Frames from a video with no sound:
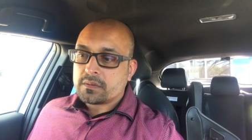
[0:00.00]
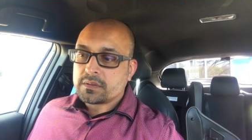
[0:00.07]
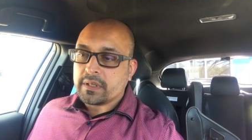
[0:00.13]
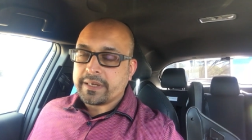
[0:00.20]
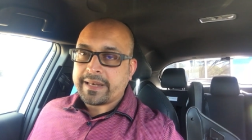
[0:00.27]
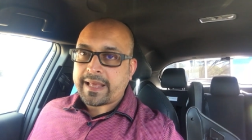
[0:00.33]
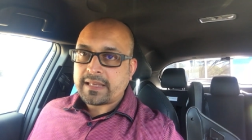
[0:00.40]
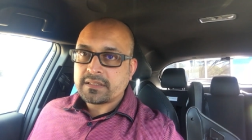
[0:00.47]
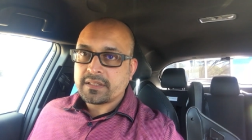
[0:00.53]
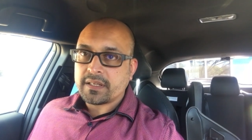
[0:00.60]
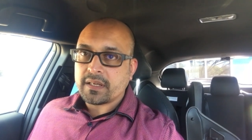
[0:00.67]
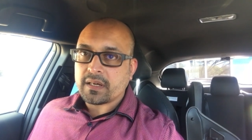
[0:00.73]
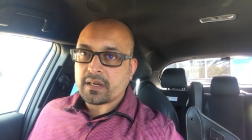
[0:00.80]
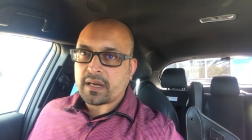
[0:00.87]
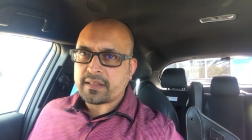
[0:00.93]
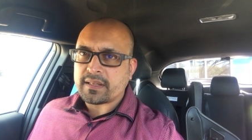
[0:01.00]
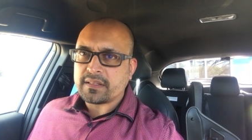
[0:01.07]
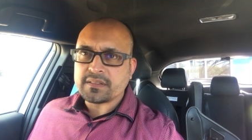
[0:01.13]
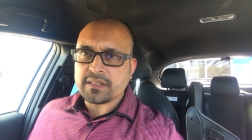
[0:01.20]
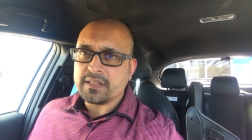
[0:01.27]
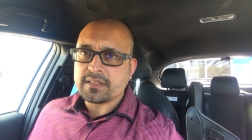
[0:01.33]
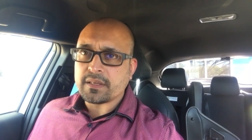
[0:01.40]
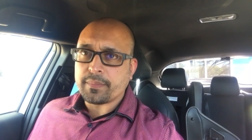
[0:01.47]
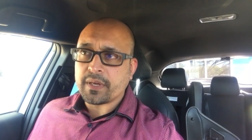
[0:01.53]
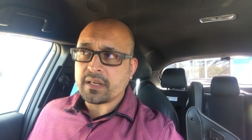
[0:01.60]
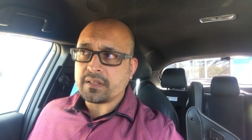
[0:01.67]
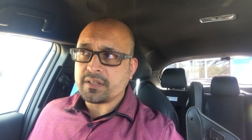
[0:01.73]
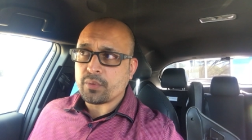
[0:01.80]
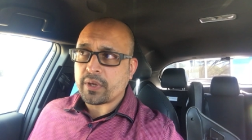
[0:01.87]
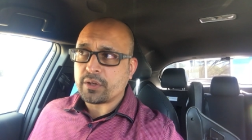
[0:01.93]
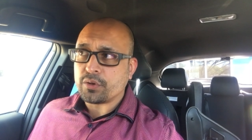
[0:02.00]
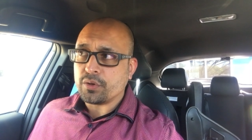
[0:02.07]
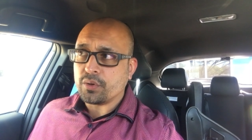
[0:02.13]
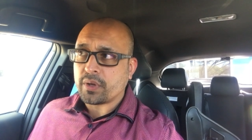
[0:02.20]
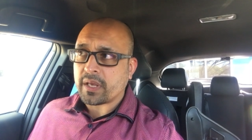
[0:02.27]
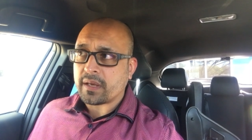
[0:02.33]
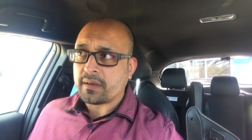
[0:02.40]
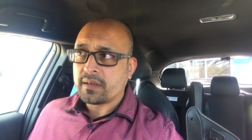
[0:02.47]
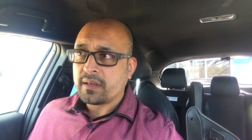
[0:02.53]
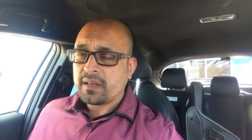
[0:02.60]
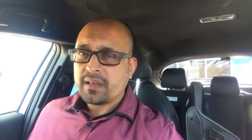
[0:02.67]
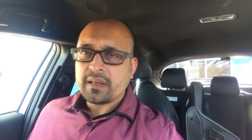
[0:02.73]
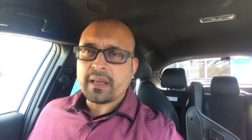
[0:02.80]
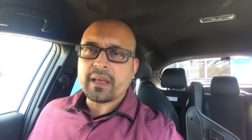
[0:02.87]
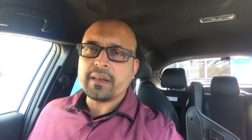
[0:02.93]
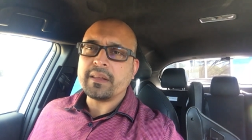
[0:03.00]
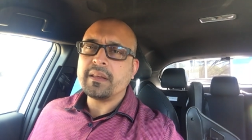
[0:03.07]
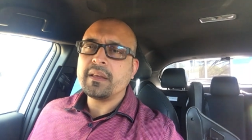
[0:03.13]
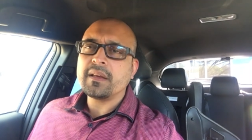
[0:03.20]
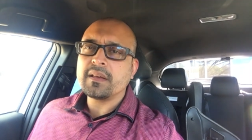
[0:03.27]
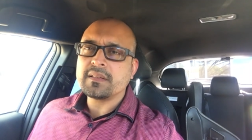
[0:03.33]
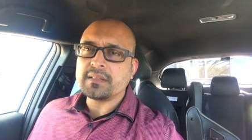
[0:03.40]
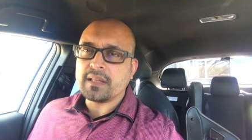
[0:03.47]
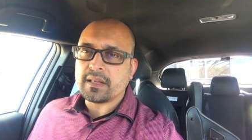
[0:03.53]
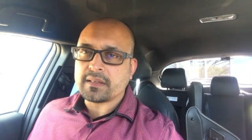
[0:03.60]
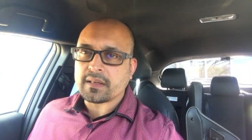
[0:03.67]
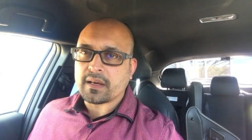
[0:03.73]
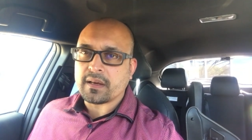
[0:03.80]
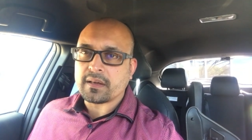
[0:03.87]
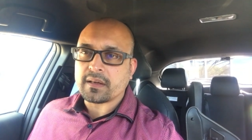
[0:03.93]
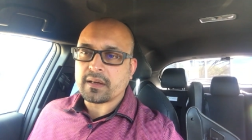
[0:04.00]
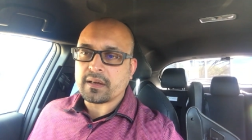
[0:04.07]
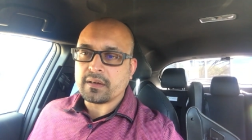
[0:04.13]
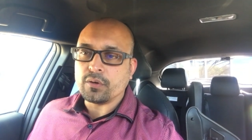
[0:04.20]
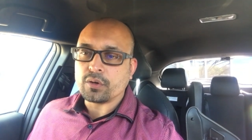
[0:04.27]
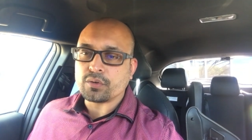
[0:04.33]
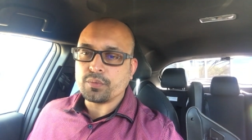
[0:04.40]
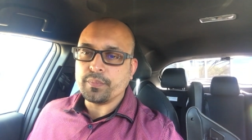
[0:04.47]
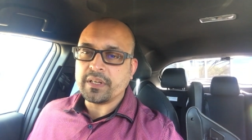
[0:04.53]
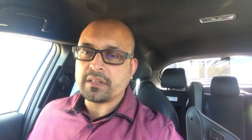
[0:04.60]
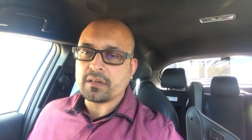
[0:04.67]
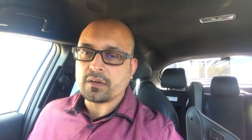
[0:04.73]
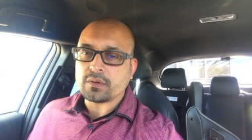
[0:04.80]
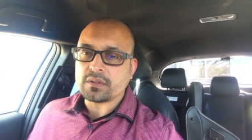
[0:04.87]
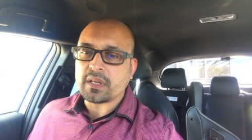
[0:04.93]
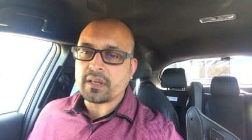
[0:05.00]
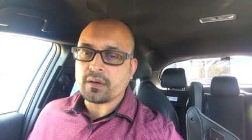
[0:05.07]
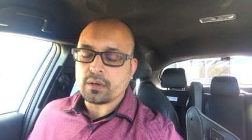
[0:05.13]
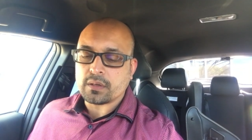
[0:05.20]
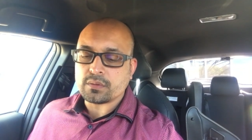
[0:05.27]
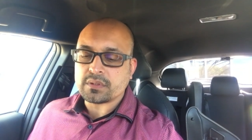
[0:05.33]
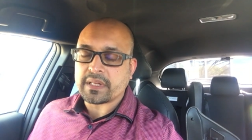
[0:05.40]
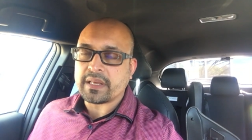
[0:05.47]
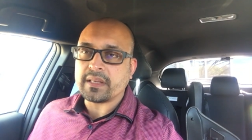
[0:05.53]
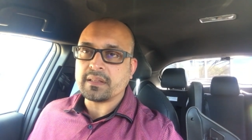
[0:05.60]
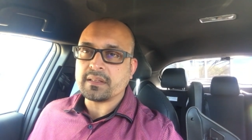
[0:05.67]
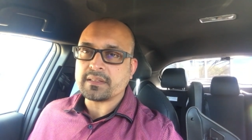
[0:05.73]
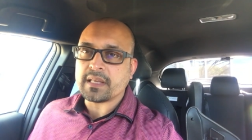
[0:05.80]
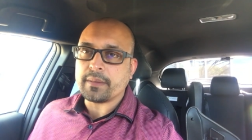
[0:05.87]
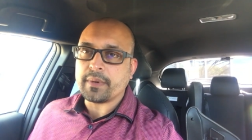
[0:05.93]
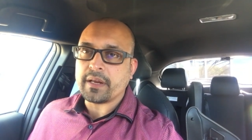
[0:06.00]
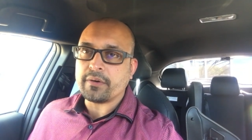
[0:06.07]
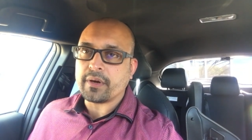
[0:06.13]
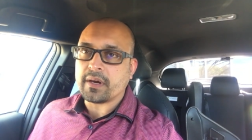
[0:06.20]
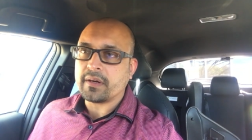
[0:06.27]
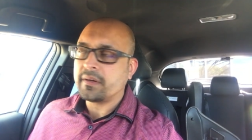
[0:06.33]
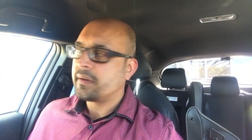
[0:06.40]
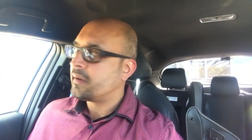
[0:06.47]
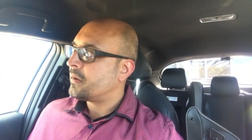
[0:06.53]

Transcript: the next year, I think she disappeared. She went to UK. And years later, I got to meet her because I was staying in the same area.